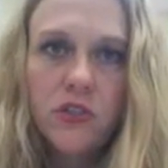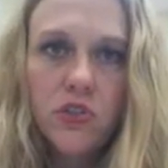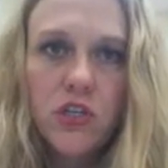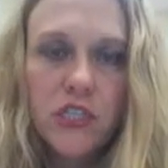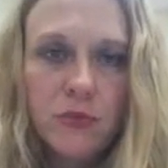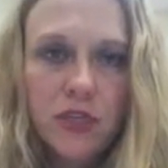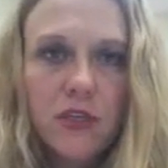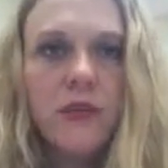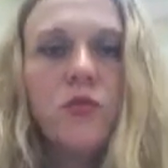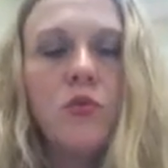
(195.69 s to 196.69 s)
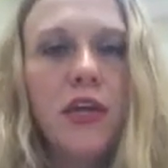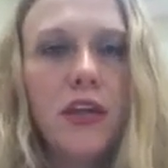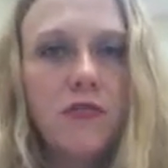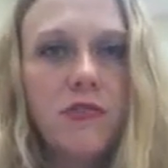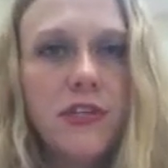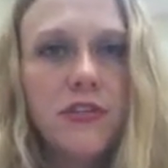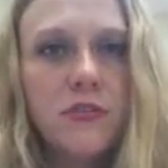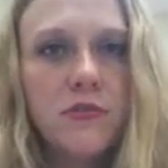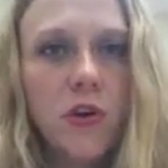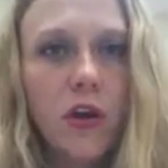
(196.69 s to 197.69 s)
Trust me, it will make life
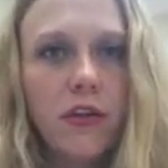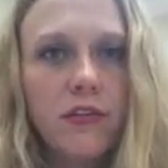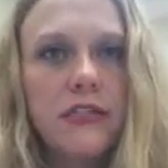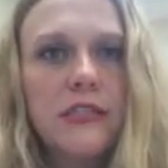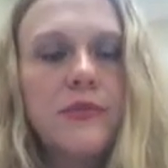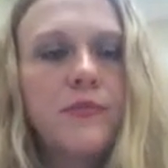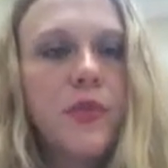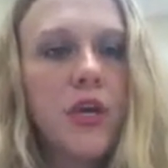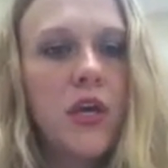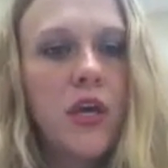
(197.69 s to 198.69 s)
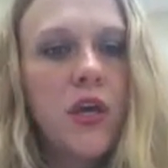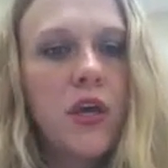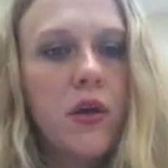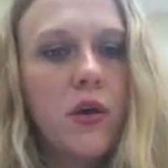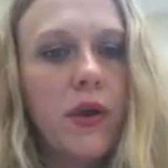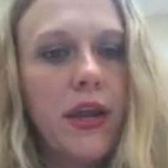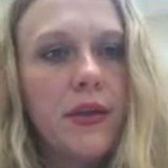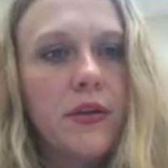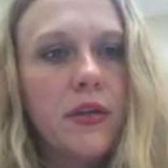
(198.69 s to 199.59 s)
easier for all of us. All right.